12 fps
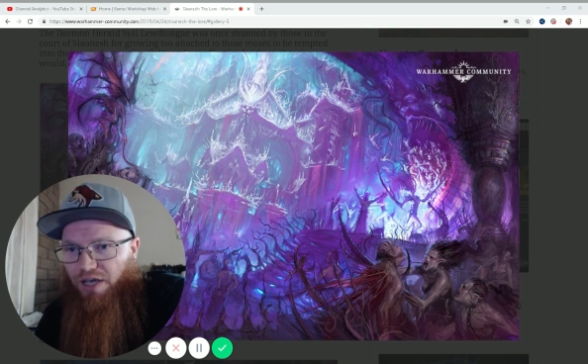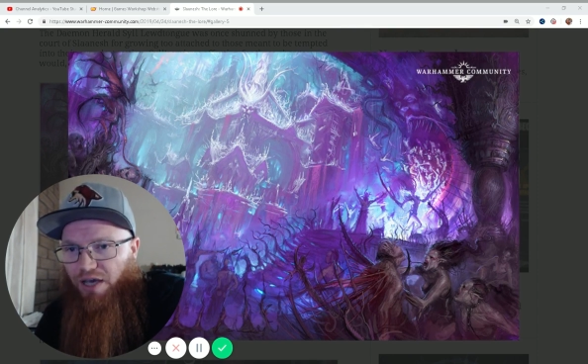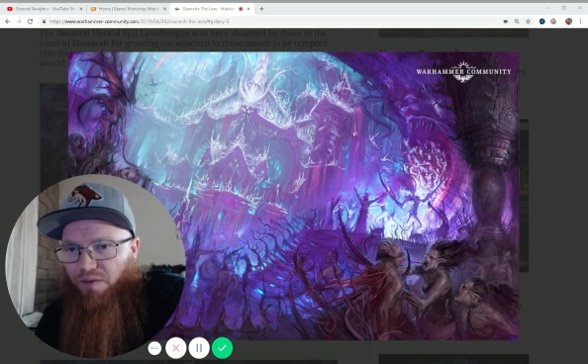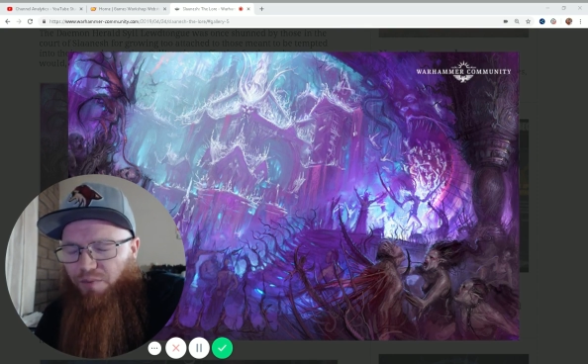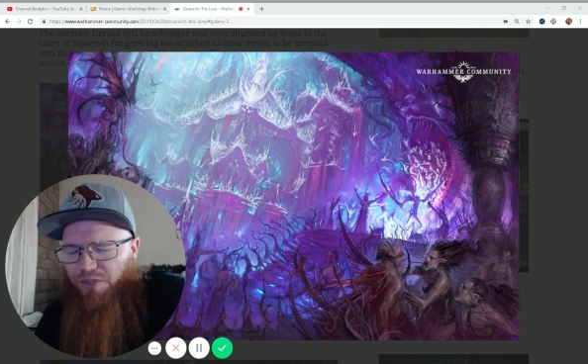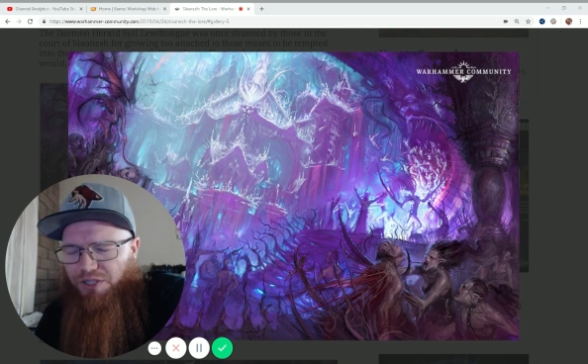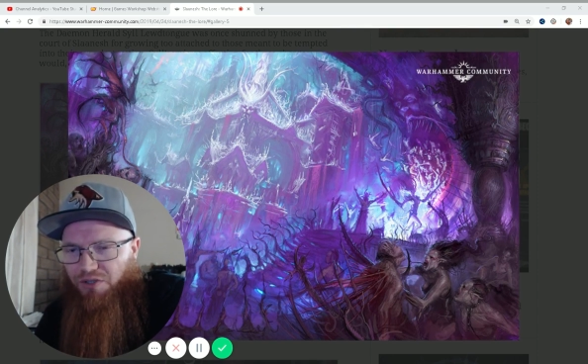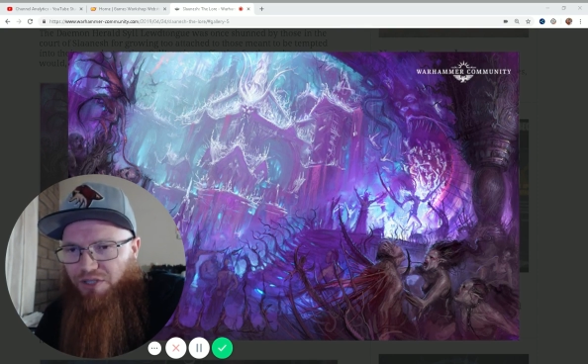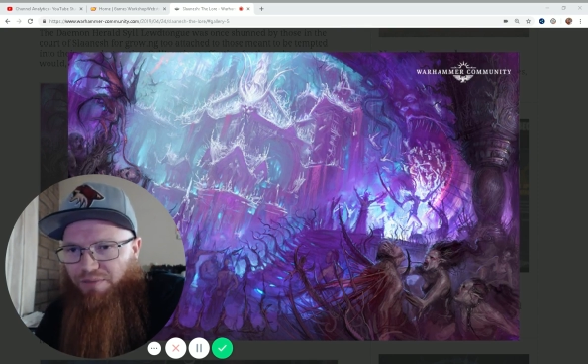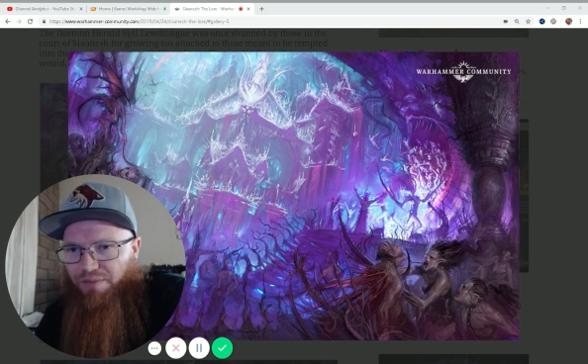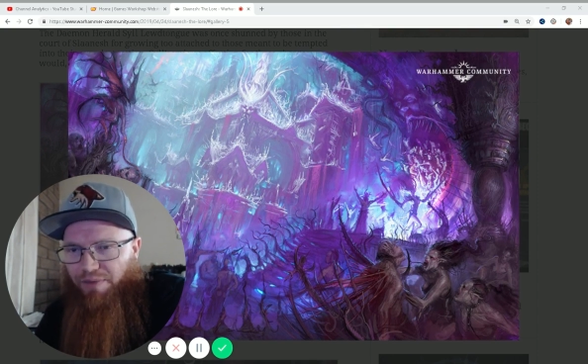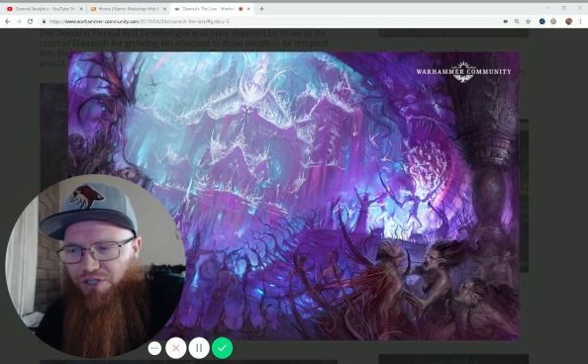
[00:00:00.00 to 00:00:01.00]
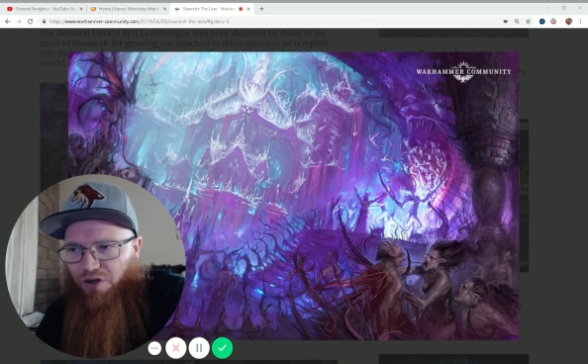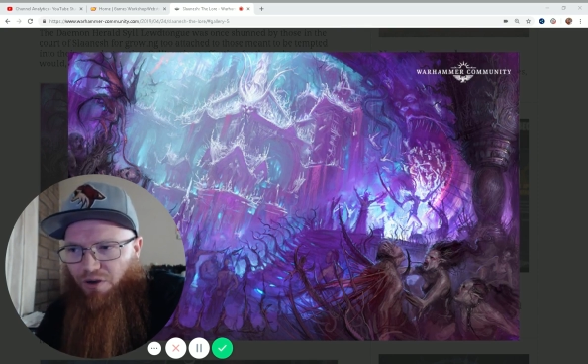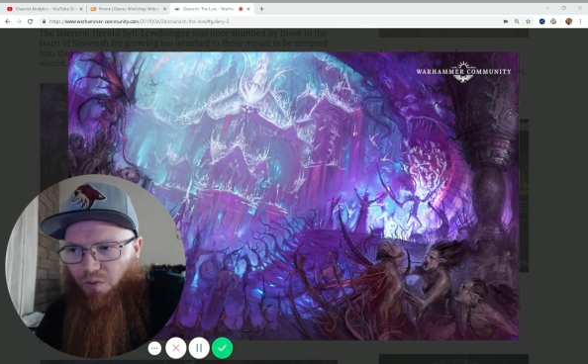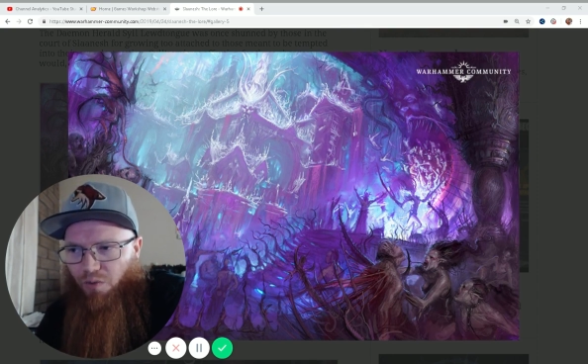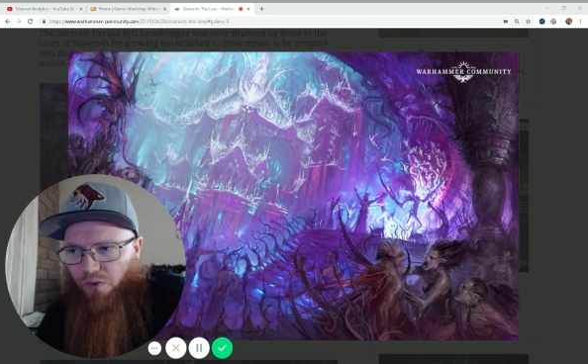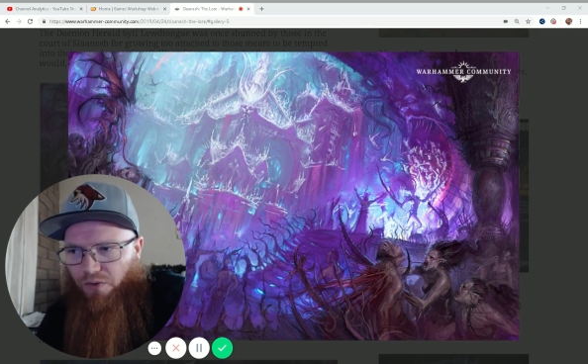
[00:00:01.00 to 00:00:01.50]
and we still need to make sure
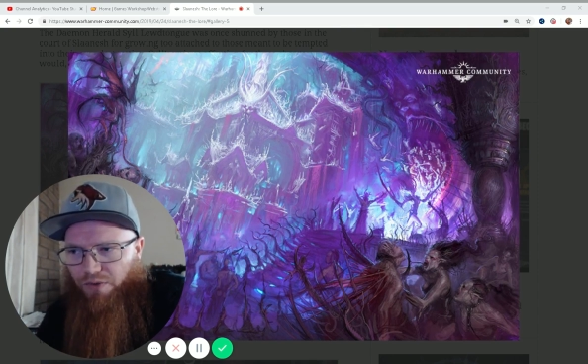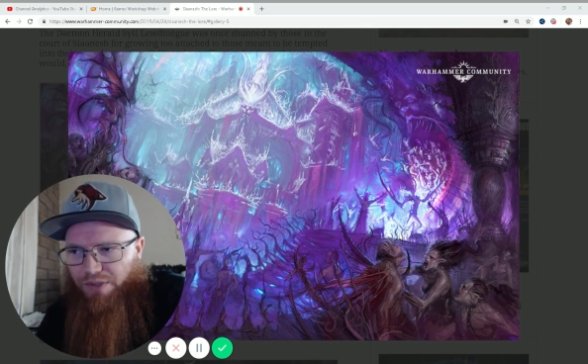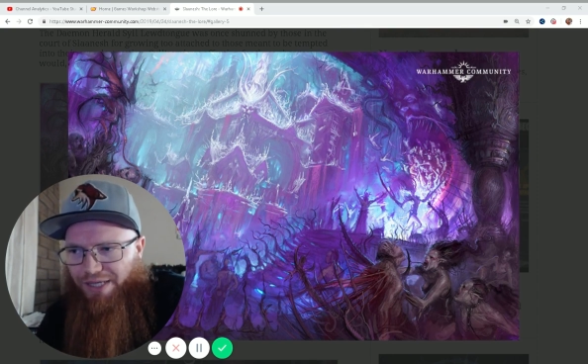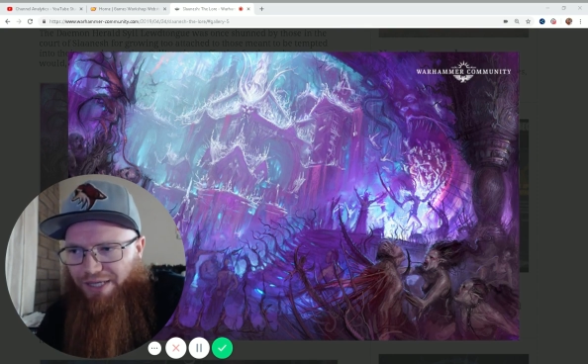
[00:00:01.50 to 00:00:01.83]
our warlord